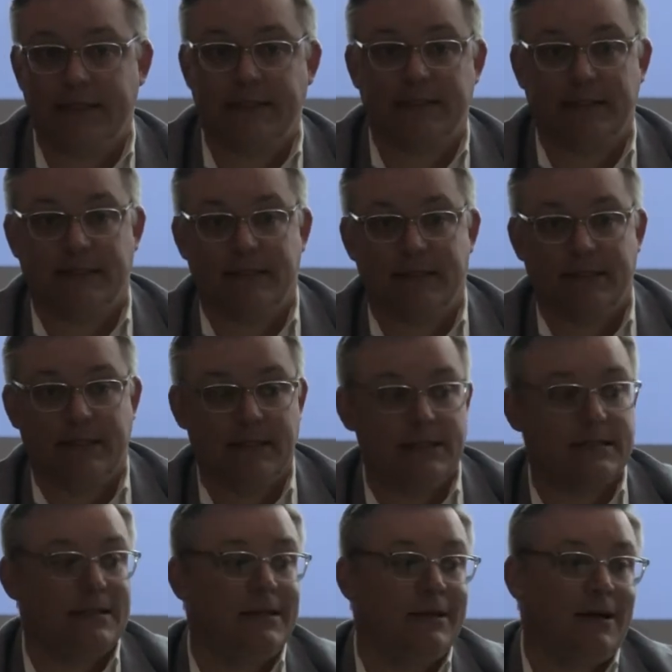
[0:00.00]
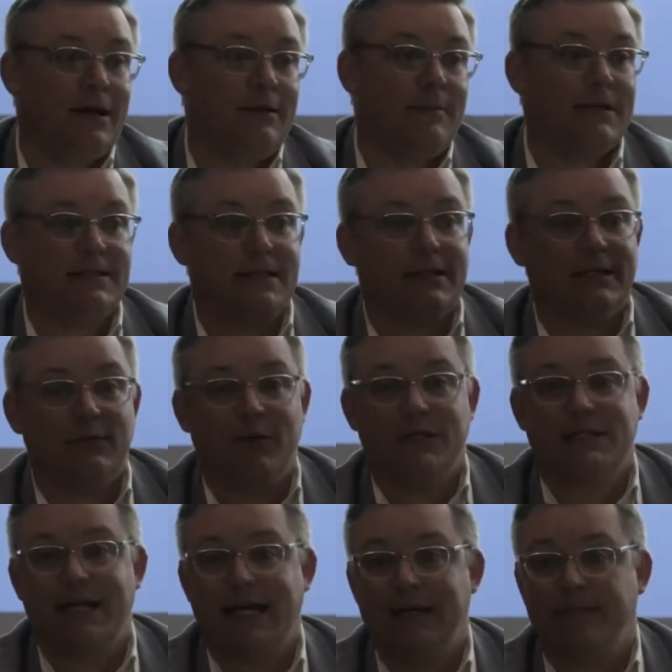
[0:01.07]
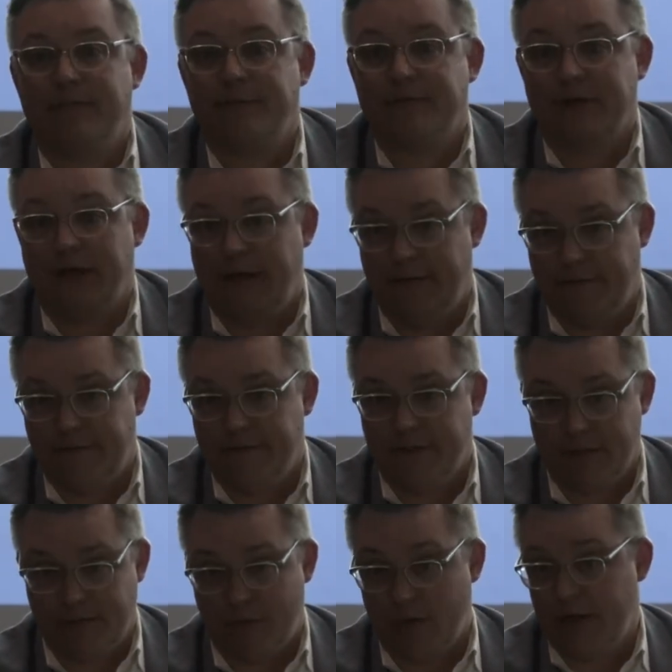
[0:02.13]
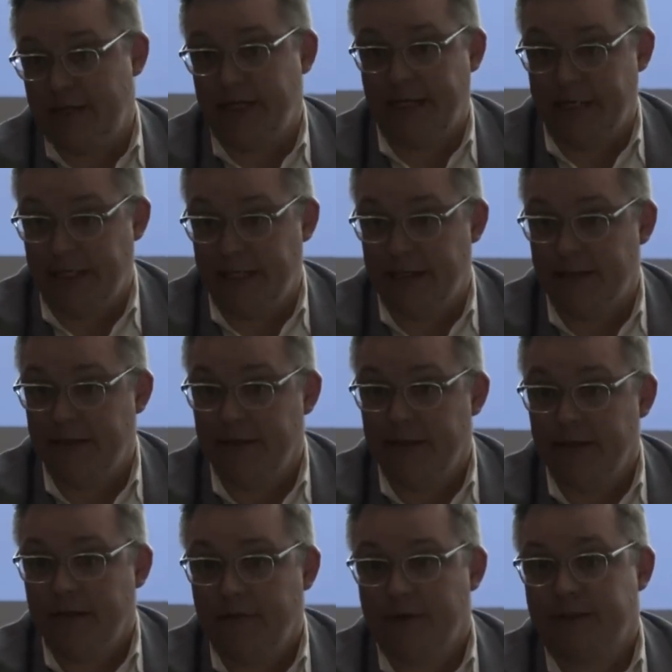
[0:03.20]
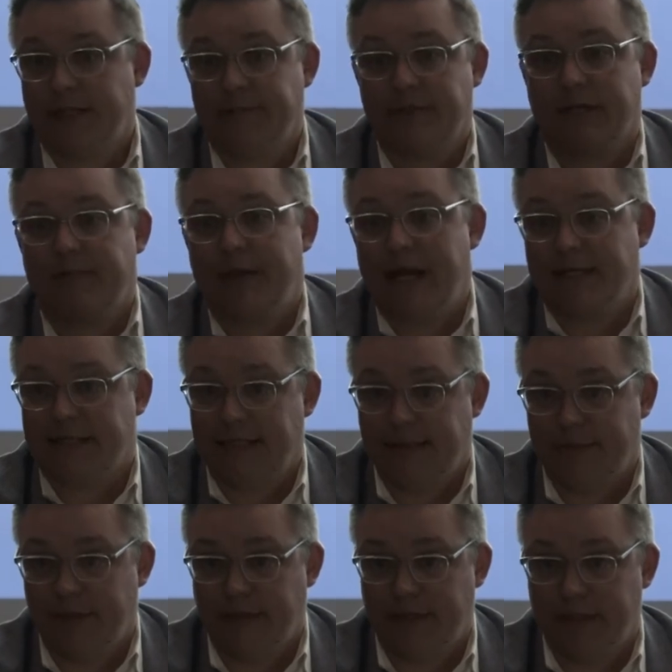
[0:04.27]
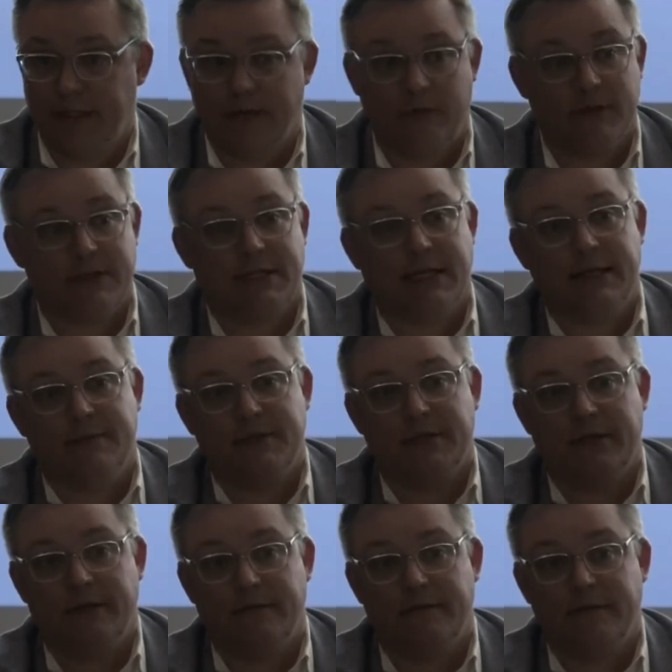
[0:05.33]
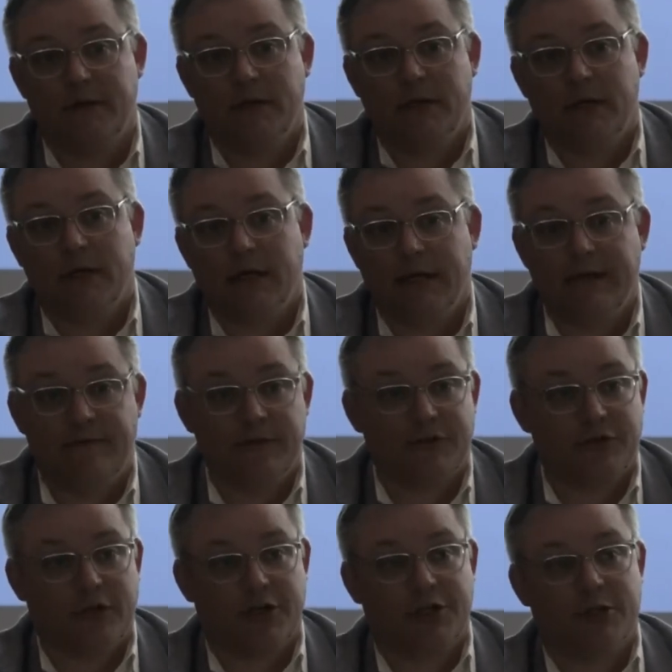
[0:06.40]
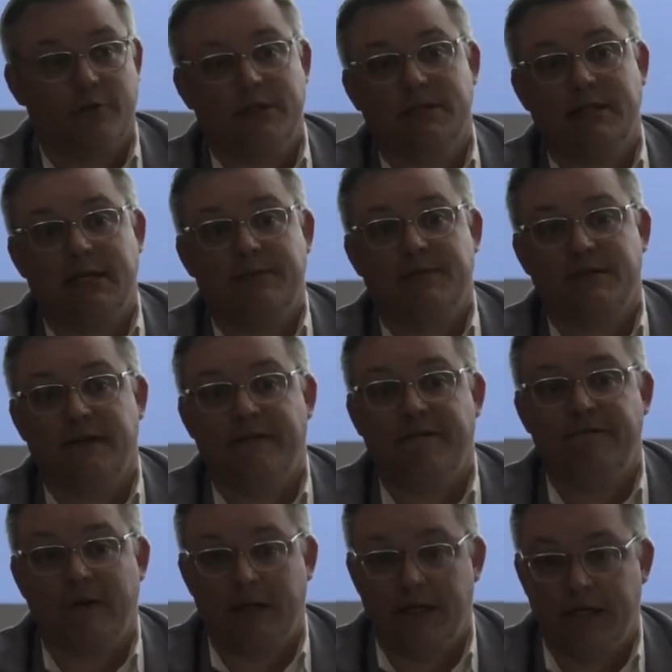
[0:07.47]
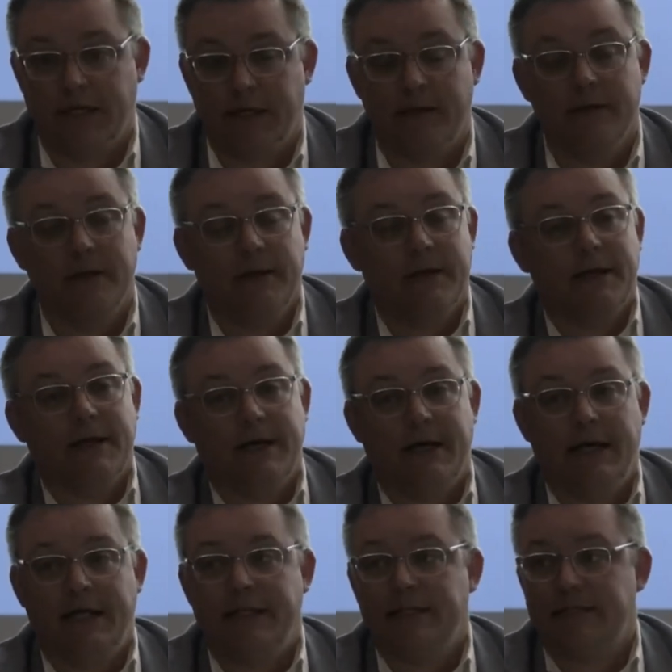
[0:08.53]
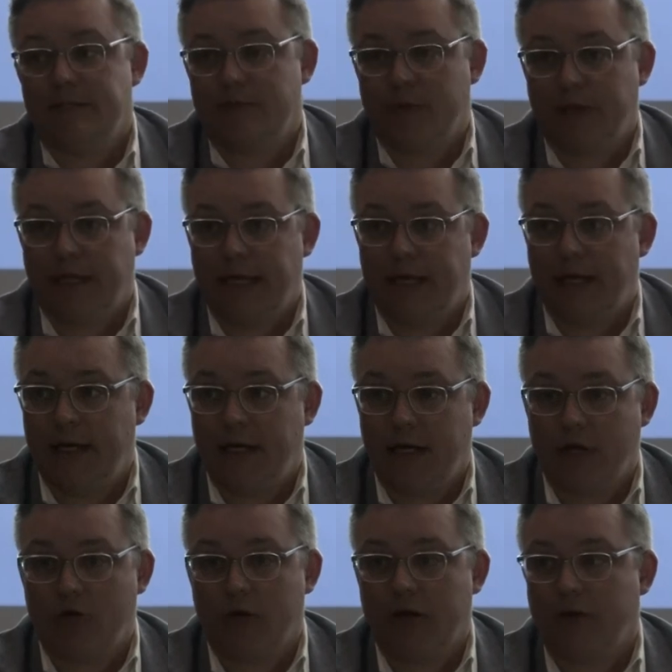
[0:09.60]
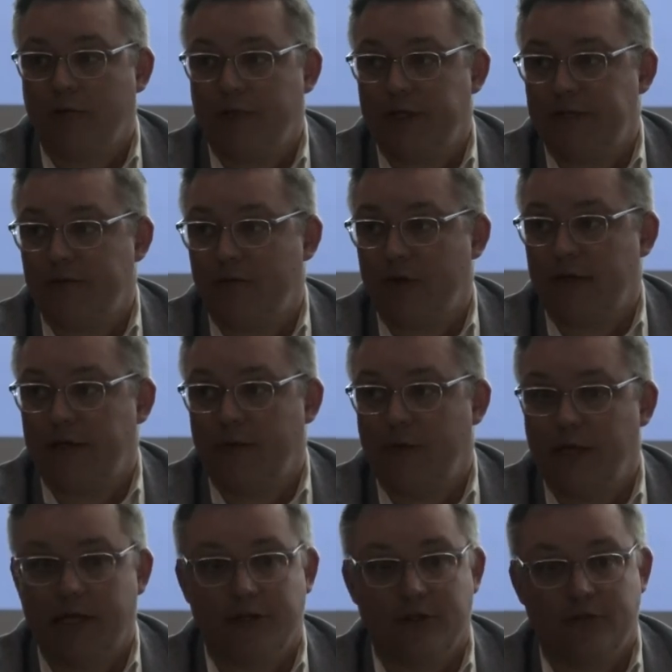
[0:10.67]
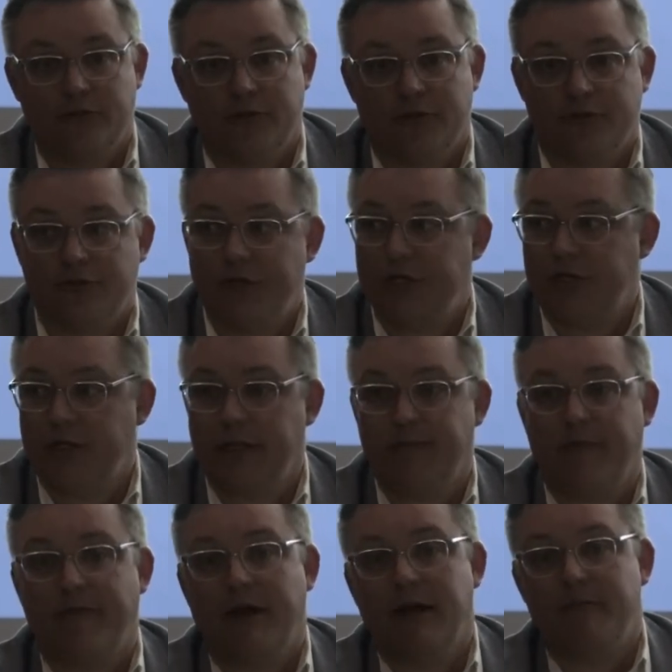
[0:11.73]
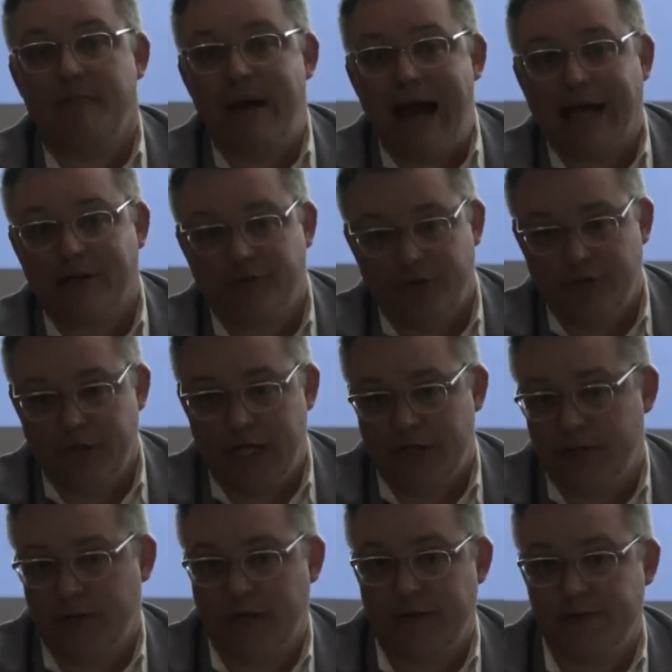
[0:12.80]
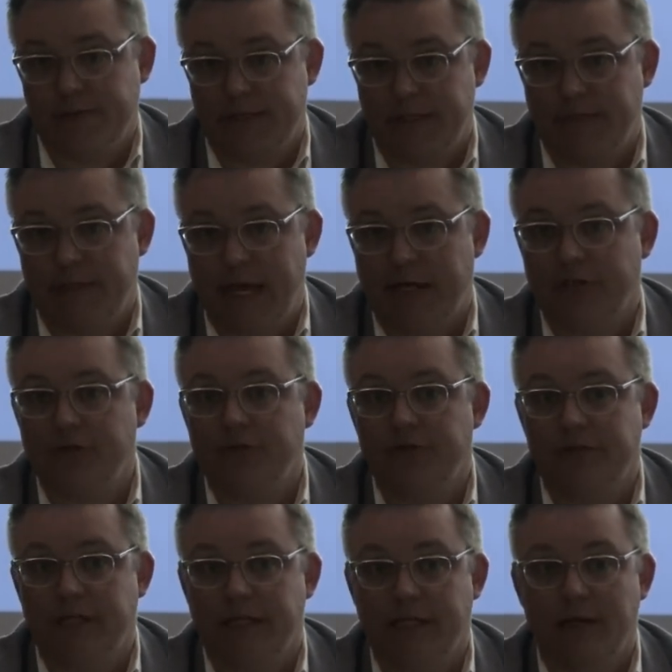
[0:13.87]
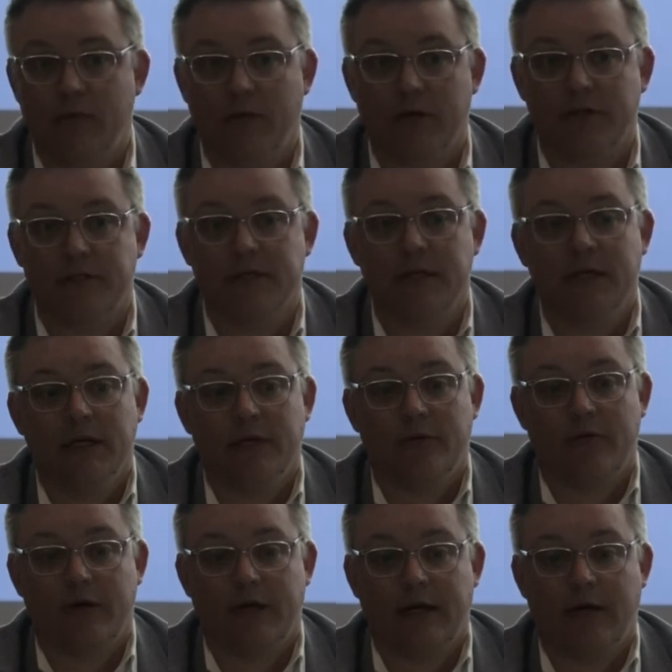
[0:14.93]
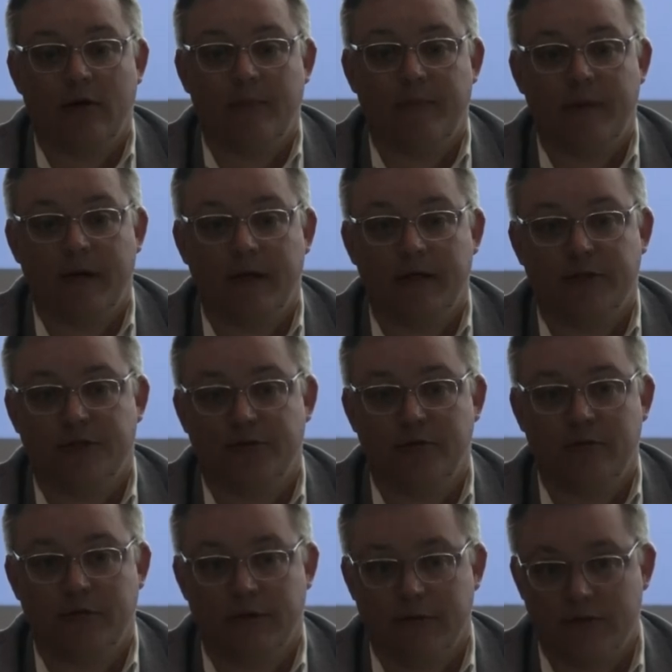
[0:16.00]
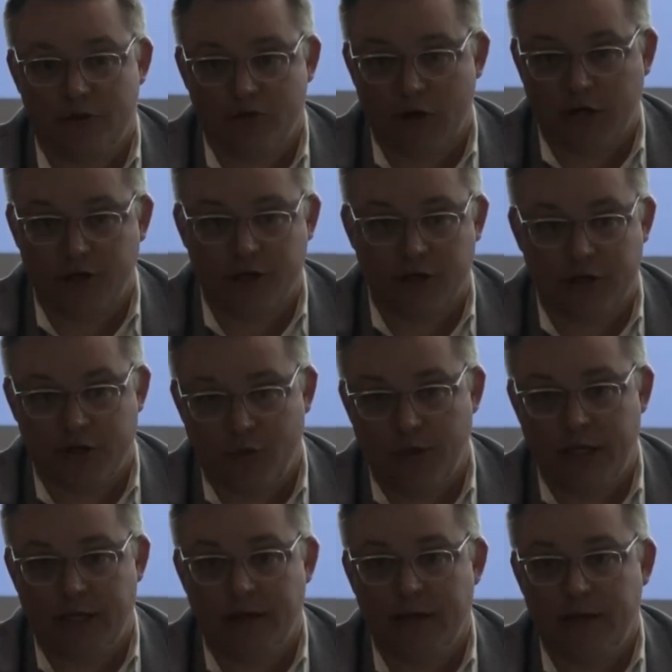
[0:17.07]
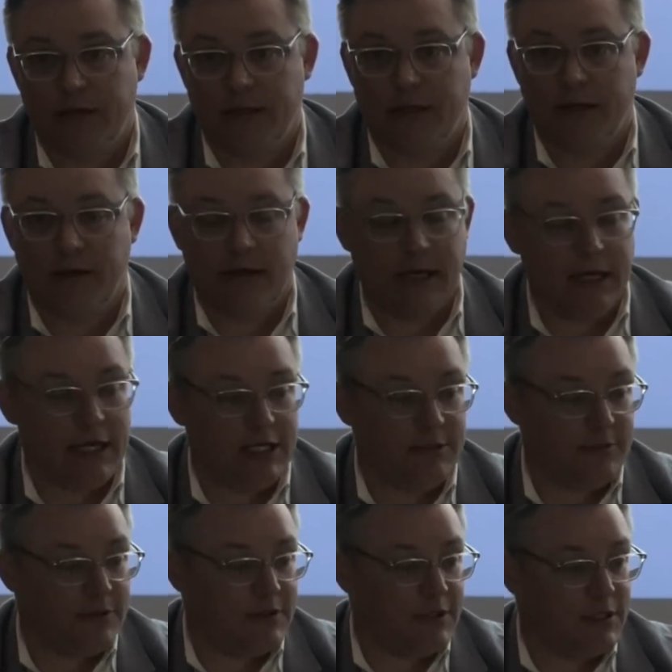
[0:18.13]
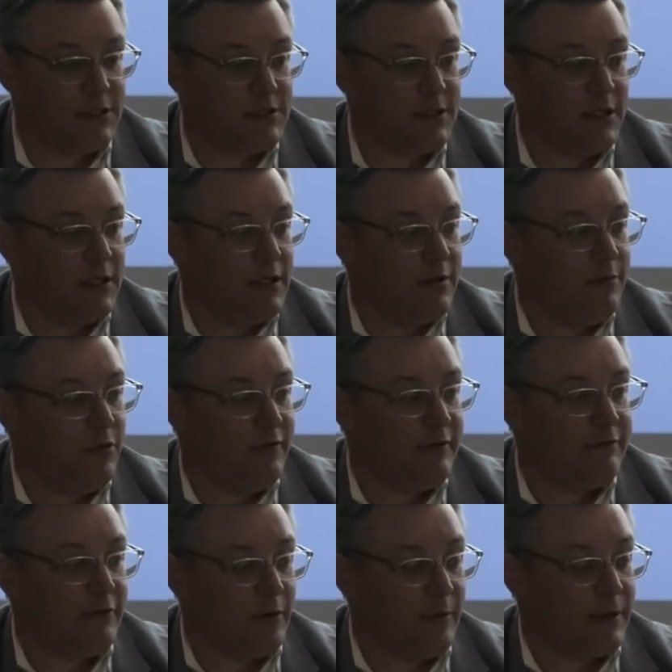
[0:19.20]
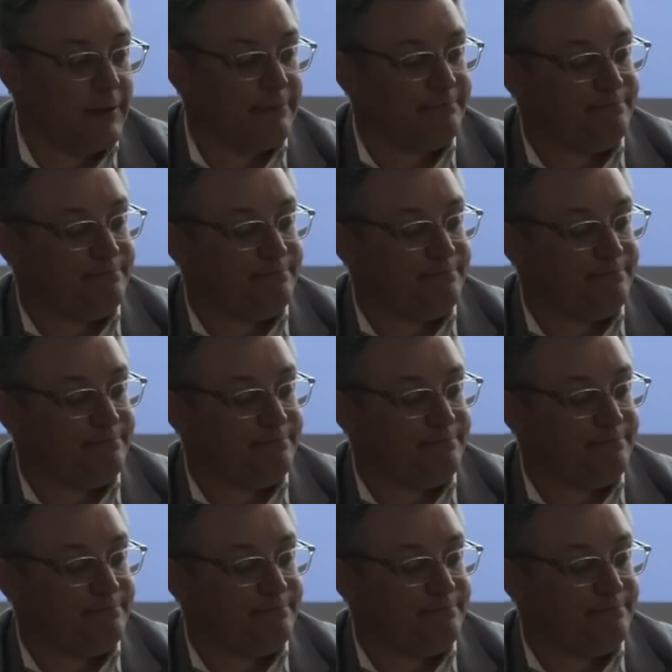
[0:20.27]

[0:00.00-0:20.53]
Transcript: listening to cities on basically what types of support they need, what types of capacity building, what types of infrastructure, what types of funding. And this is really a critical piece of work that we can use to strategically provide back to national governments and back to city networks in order to help structure and tweak their engagement with cities moving forward.